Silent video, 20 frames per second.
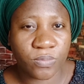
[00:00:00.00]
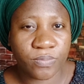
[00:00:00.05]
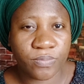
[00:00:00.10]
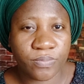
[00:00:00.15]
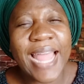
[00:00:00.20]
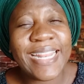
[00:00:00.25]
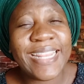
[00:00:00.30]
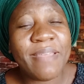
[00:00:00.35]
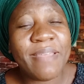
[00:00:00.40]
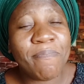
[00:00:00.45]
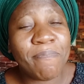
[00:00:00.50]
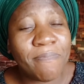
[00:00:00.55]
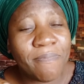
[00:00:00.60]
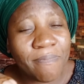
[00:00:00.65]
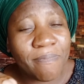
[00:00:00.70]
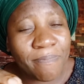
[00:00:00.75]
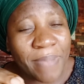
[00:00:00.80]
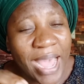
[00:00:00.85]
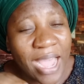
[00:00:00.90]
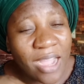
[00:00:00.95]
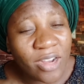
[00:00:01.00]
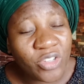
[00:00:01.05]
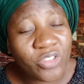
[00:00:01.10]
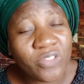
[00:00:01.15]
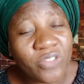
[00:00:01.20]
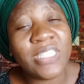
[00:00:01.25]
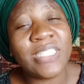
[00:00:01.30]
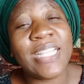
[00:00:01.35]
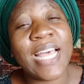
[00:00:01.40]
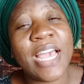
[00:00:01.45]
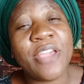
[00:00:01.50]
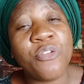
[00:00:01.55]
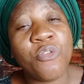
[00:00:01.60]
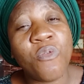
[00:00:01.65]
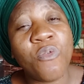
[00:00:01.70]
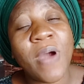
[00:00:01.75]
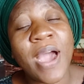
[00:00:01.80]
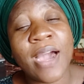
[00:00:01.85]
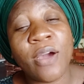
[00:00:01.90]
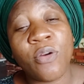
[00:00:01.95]
And the boundaries that
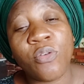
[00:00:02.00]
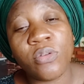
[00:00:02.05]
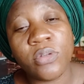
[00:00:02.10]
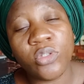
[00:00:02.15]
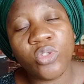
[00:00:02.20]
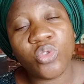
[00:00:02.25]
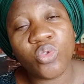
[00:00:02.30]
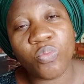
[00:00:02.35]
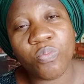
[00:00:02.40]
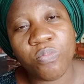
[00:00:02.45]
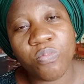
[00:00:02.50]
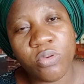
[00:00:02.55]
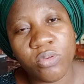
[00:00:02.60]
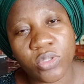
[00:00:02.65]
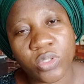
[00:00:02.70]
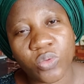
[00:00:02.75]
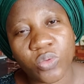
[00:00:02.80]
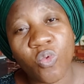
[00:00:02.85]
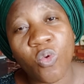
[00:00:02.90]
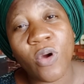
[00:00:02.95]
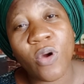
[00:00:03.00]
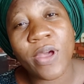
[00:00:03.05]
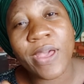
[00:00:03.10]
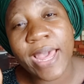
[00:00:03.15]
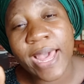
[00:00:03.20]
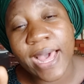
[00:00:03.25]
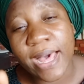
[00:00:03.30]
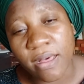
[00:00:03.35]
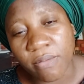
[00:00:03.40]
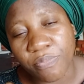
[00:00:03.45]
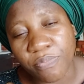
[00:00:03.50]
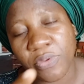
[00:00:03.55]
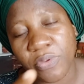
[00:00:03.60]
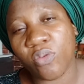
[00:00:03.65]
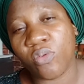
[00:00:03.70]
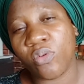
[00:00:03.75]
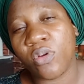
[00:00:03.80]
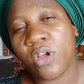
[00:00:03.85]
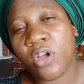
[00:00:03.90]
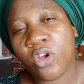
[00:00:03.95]
you are going to put will help
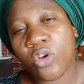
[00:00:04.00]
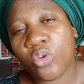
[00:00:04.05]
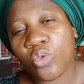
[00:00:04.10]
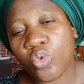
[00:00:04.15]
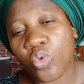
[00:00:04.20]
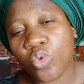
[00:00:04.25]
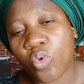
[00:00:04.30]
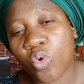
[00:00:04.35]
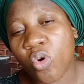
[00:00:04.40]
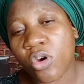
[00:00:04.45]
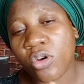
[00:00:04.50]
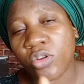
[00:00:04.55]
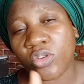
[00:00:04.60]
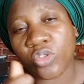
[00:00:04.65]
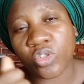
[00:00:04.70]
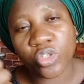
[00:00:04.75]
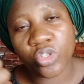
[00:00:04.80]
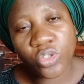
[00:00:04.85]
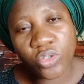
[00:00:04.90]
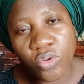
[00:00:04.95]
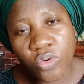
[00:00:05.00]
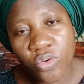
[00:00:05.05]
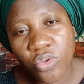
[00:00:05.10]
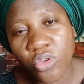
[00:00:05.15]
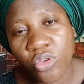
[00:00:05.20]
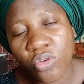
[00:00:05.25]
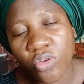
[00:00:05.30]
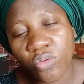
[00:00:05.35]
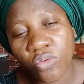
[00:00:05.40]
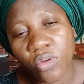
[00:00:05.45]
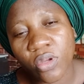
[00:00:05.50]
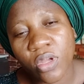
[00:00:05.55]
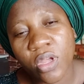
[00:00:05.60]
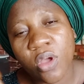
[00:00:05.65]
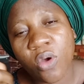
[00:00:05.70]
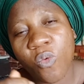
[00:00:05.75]
you to control you,